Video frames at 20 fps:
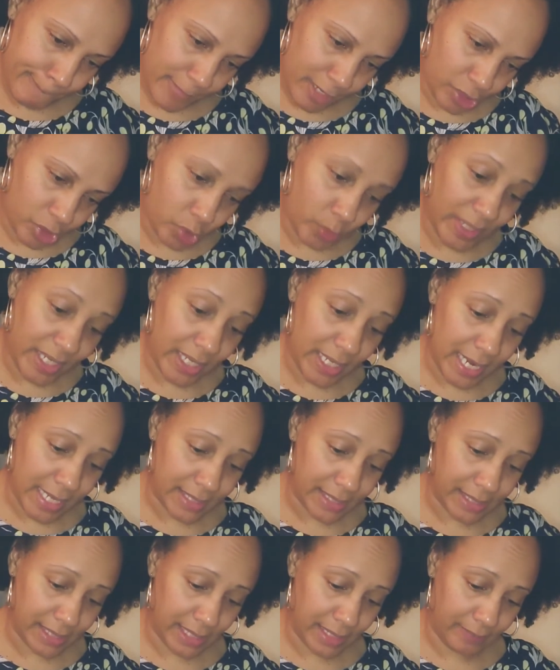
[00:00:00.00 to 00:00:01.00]

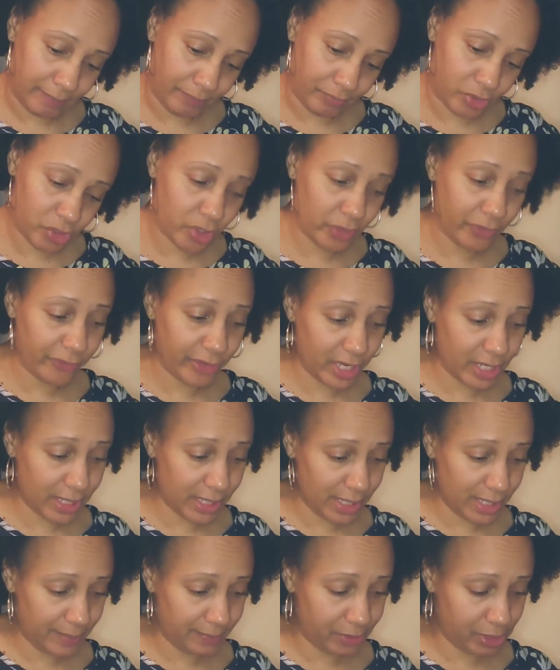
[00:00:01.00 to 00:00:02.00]
2019, so
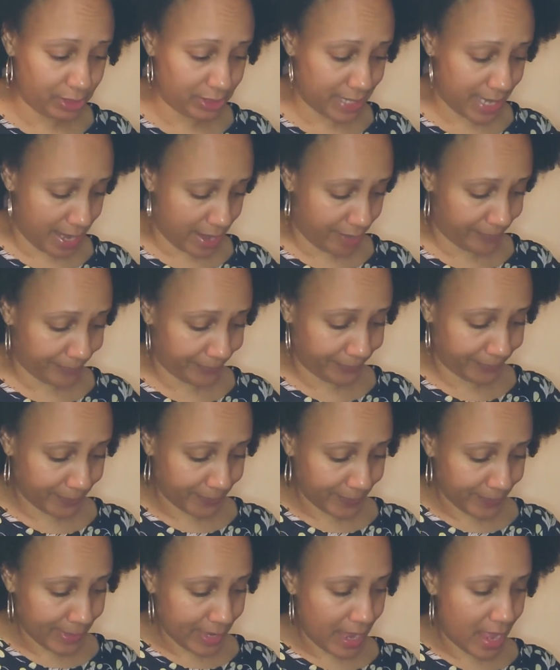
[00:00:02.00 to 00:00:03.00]
fairly up to date.
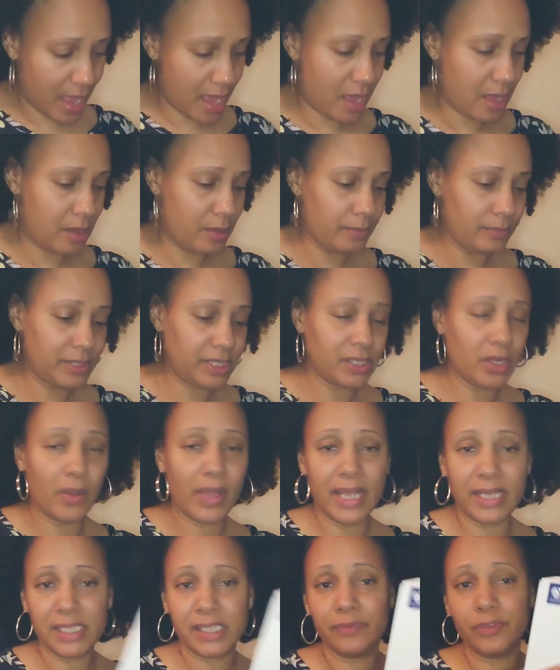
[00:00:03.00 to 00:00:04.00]
So
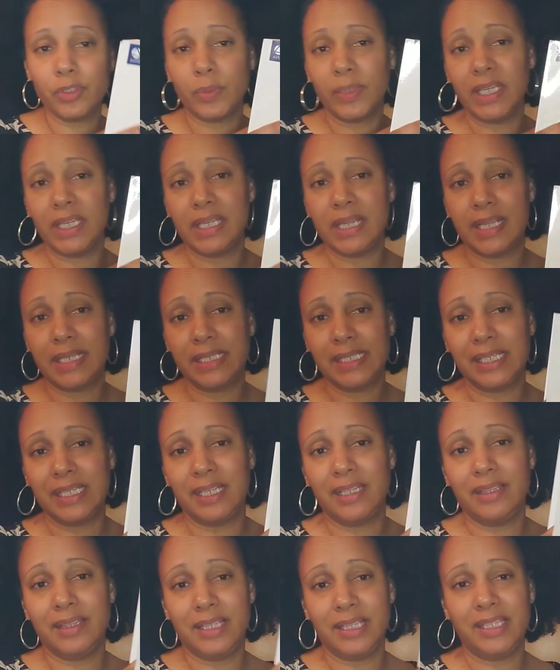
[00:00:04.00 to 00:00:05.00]
as of
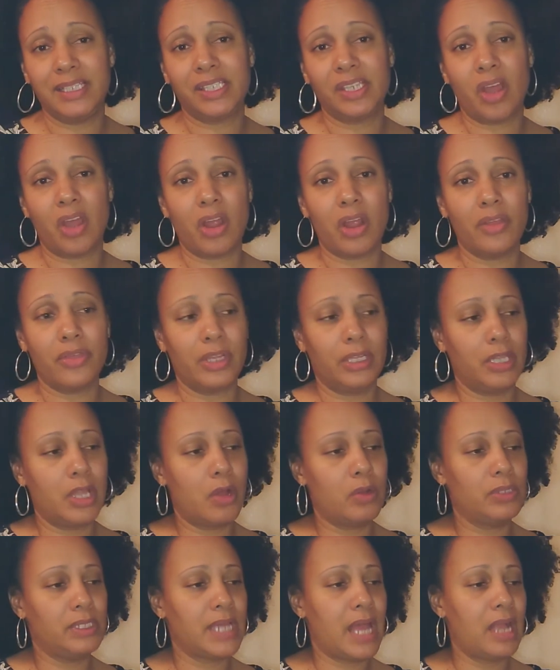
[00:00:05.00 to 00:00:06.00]
2019, these are the
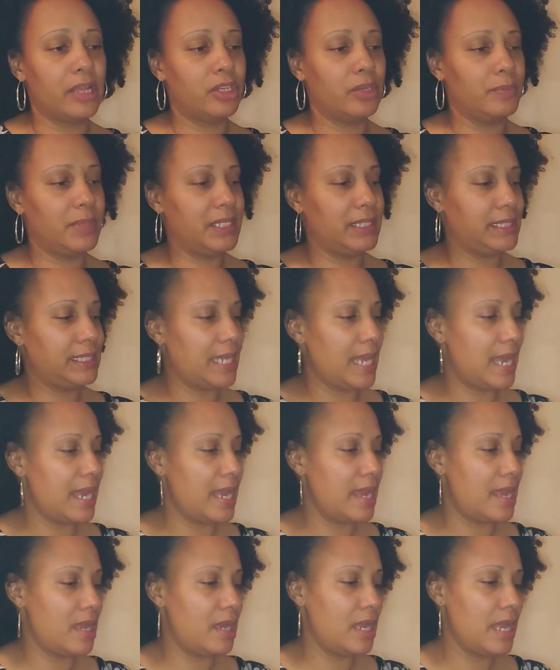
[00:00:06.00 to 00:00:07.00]
loan documents,
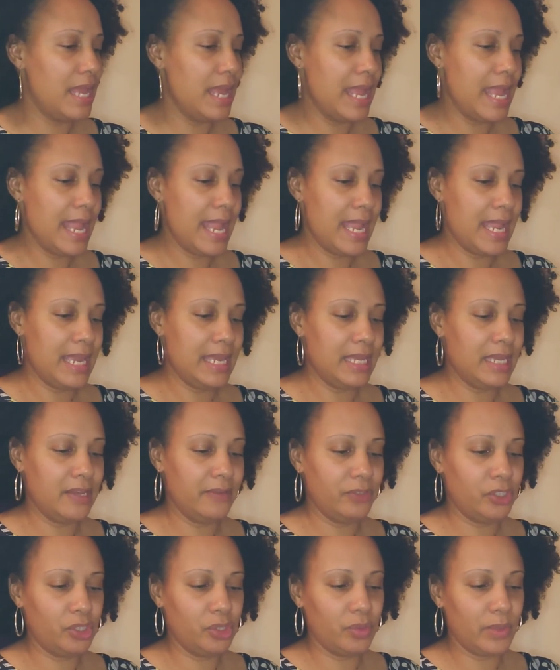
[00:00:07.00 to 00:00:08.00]
and it
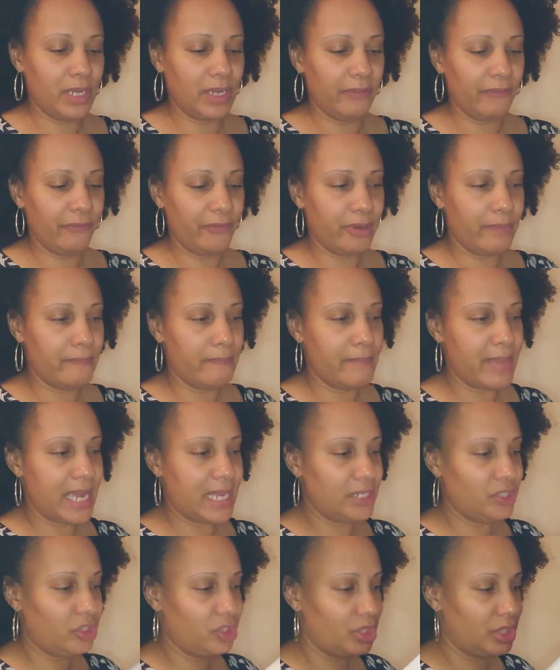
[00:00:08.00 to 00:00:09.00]
gives you
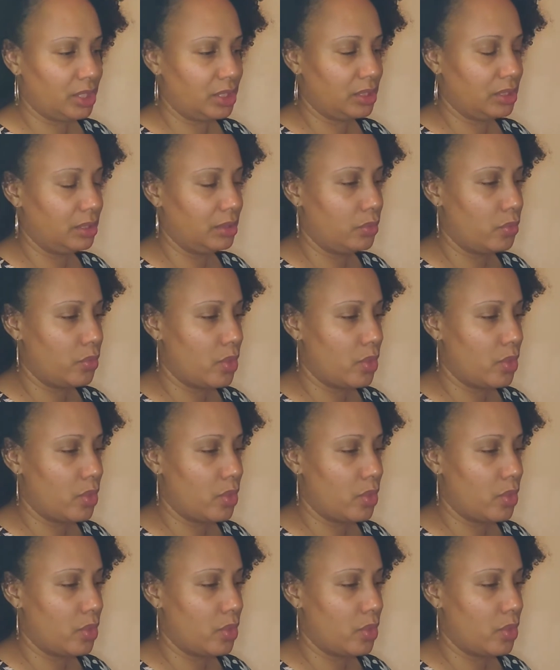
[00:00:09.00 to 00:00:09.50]
information,